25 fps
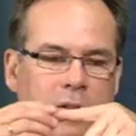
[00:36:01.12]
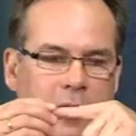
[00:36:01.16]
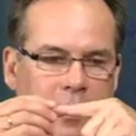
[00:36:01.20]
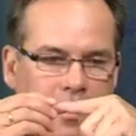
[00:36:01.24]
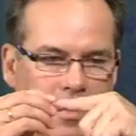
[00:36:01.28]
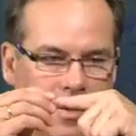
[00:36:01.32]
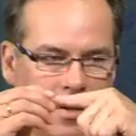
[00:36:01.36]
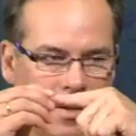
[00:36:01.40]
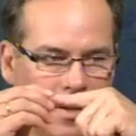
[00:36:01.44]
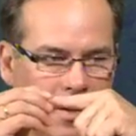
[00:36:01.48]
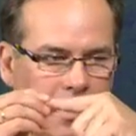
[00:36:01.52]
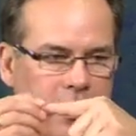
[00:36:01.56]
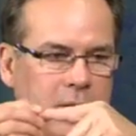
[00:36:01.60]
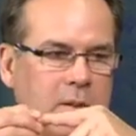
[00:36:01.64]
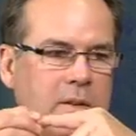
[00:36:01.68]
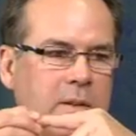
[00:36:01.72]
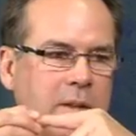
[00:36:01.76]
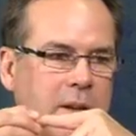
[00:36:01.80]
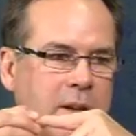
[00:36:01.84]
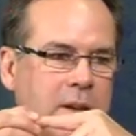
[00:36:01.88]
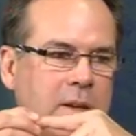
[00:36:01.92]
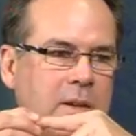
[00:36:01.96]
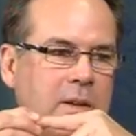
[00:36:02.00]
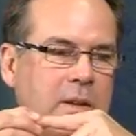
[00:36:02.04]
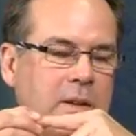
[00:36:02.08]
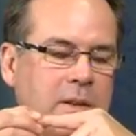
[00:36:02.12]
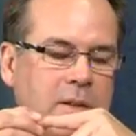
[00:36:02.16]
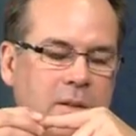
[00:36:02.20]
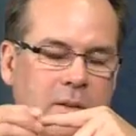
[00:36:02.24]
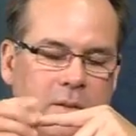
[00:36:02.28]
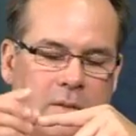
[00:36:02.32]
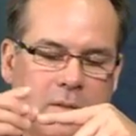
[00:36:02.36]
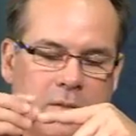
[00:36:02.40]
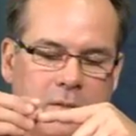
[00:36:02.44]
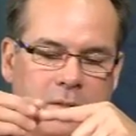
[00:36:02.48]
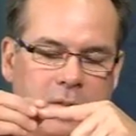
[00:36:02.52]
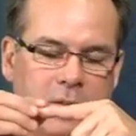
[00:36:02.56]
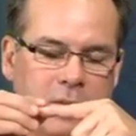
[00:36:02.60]
got
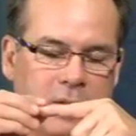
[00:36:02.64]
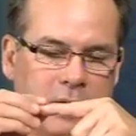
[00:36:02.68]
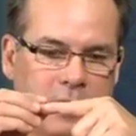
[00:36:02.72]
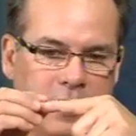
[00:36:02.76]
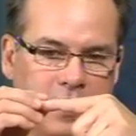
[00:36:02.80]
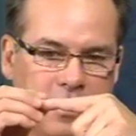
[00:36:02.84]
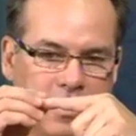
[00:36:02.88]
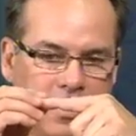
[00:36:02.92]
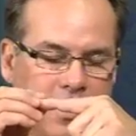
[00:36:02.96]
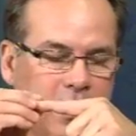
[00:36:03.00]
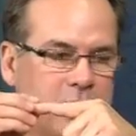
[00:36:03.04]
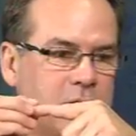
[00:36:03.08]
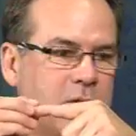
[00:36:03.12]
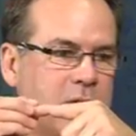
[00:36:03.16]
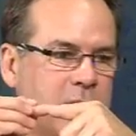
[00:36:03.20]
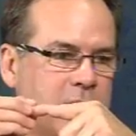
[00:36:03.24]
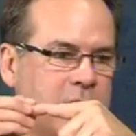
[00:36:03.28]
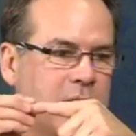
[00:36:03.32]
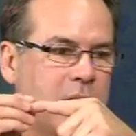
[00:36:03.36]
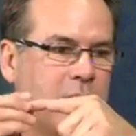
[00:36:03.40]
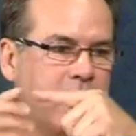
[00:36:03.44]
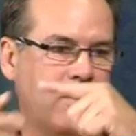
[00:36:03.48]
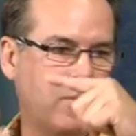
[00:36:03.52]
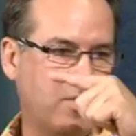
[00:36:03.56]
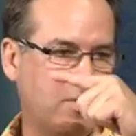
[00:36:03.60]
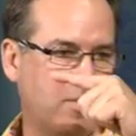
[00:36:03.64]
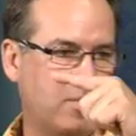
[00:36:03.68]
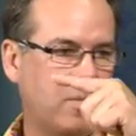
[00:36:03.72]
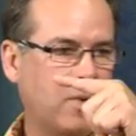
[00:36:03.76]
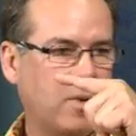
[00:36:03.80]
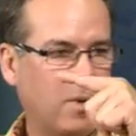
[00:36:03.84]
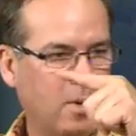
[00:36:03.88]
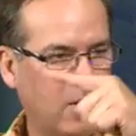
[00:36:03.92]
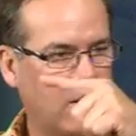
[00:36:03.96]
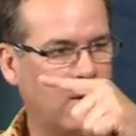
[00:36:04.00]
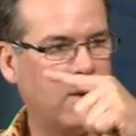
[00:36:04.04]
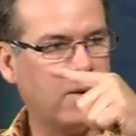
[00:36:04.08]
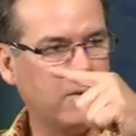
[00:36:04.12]
your tissue sample
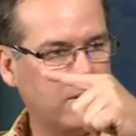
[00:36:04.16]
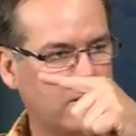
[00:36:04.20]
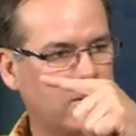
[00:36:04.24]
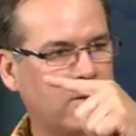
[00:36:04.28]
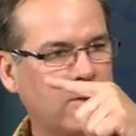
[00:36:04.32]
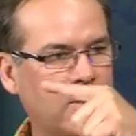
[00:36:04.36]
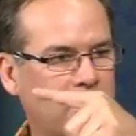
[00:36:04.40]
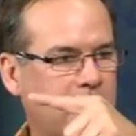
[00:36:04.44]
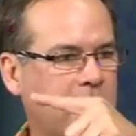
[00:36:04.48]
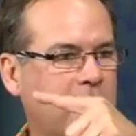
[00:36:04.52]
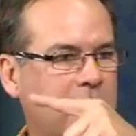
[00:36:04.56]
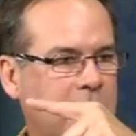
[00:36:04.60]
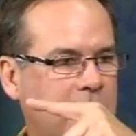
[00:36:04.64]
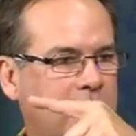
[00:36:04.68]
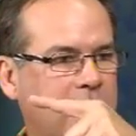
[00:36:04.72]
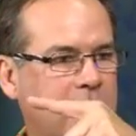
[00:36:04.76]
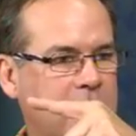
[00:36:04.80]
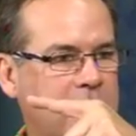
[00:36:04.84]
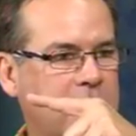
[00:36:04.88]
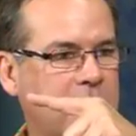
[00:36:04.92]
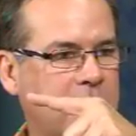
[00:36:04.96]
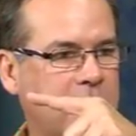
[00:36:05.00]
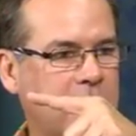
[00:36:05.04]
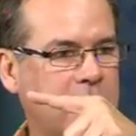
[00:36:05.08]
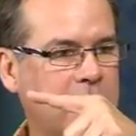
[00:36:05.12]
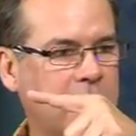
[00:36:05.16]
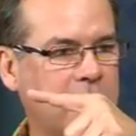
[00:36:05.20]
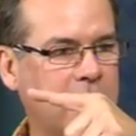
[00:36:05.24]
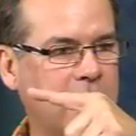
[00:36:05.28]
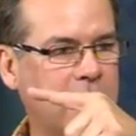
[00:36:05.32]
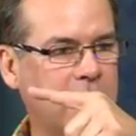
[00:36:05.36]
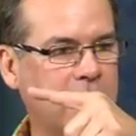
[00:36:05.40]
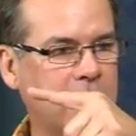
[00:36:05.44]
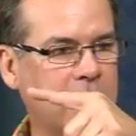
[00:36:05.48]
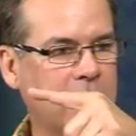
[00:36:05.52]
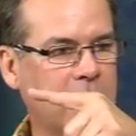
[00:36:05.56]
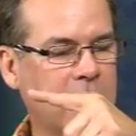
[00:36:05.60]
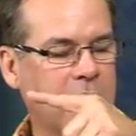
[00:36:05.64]
on your local anaesthetic
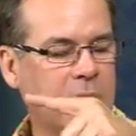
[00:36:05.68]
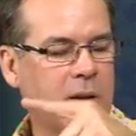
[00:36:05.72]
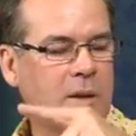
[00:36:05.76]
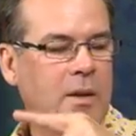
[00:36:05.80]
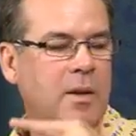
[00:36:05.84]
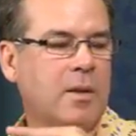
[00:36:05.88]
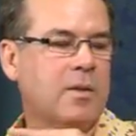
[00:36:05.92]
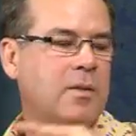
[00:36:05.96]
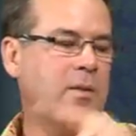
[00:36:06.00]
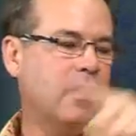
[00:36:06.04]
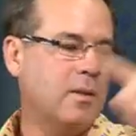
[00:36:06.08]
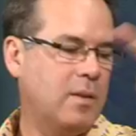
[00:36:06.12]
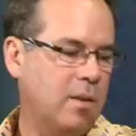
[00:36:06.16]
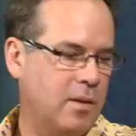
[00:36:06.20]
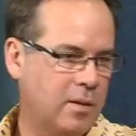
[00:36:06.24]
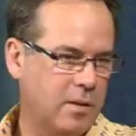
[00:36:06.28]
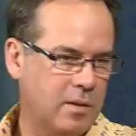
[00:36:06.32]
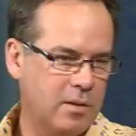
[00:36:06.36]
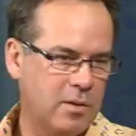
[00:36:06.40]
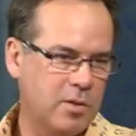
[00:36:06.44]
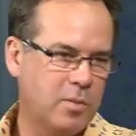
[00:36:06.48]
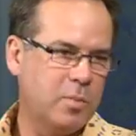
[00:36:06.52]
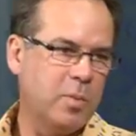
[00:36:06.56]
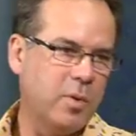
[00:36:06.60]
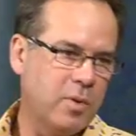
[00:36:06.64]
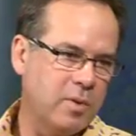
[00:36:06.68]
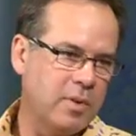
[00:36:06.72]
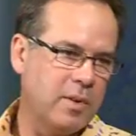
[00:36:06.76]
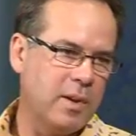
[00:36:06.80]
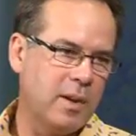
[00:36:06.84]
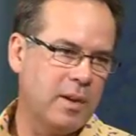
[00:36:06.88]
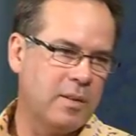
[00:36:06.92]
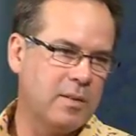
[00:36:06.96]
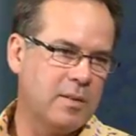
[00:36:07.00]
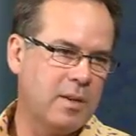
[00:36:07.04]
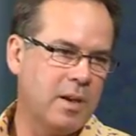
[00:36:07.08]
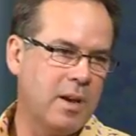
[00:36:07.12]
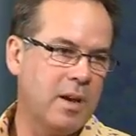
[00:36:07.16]
needle. So then you just put
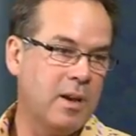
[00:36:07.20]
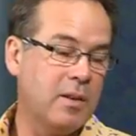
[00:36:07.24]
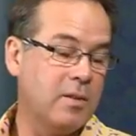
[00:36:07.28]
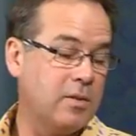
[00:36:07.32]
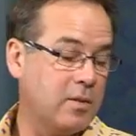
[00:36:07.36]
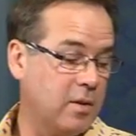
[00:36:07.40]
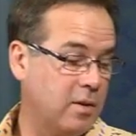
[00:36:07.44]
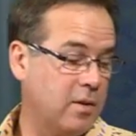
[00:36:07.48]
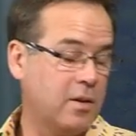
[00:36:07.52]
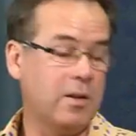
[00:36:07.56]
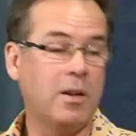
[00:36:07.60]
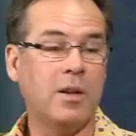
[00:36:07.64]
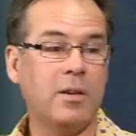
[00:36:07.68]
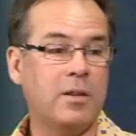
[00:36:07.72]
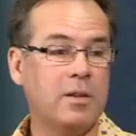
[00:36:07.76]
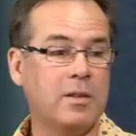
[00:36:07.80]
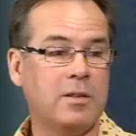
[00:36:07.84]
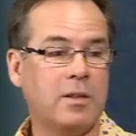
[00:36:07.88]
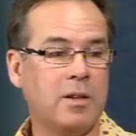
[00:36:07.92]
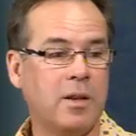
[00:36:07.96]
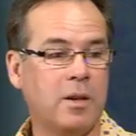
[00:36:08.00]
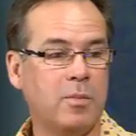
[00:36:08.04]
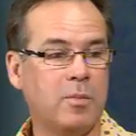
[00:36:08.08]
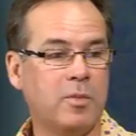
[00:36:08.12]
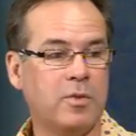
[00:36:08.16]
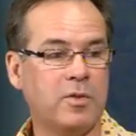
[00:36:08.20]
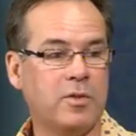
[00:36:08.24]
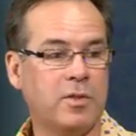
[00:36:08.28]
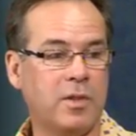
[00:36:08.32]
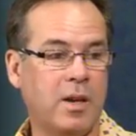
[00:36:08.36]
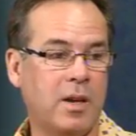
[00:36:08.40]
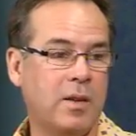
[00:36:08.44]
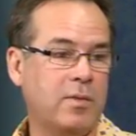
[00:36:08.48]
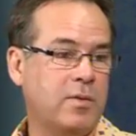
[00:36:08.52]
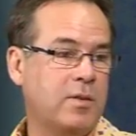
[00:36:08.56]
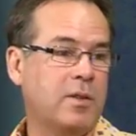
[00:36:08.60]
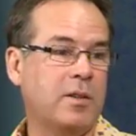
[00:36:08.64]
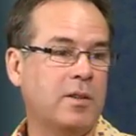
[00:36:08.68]
that down so you know your sample's
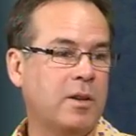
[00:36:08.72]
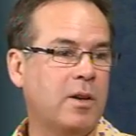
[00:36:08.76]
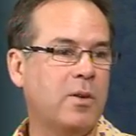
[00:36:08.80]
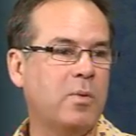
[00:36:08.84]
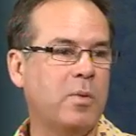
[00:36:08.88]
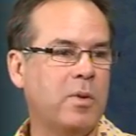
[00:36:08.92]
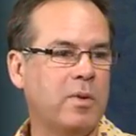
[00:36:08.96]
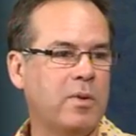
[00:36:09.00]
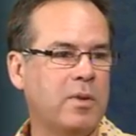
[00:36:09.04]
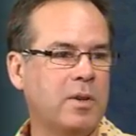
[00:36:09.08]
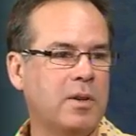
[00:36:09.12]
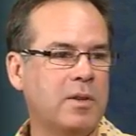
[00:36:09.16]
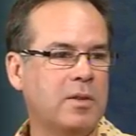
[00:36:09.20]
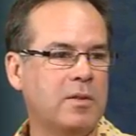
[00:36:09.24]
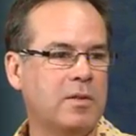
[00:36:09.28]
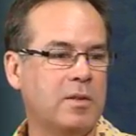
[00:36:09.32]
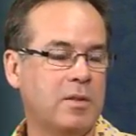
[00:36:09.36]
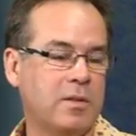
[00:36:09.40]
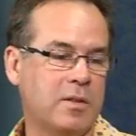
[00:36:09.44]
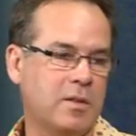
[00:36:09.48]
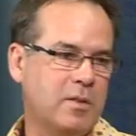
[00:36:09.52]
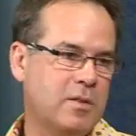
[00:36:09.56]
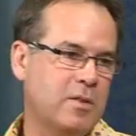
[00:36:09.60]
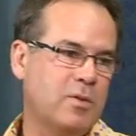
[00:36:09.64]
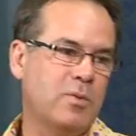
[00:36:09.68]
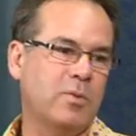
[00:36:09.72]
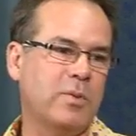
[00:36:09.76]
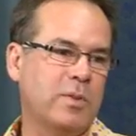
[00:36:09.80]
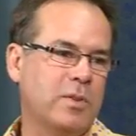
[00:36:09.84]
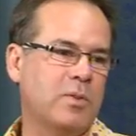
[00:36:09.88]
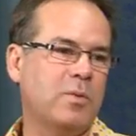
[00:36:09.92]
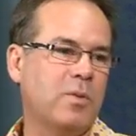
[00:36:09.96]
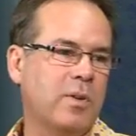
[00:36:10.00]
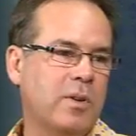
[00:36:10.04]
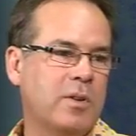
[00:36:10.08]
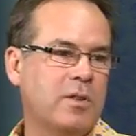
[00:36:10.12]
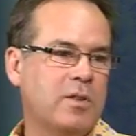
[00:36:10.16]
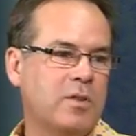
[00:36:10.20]
safe and you know where it is because it's always
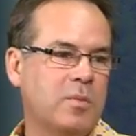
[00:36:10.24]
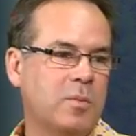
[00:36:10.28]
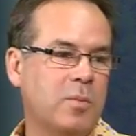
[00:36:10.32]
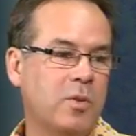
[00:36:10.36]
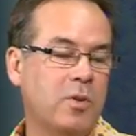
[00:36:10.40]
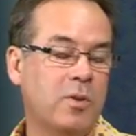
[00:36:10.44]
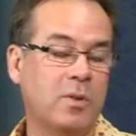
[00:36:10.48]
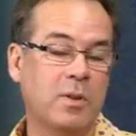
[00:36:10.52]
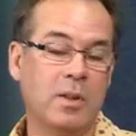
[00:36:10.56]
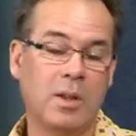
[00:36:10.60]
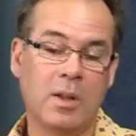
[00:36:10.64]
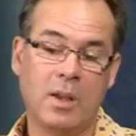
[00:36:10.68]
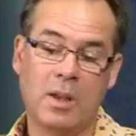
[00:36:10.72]
quite small.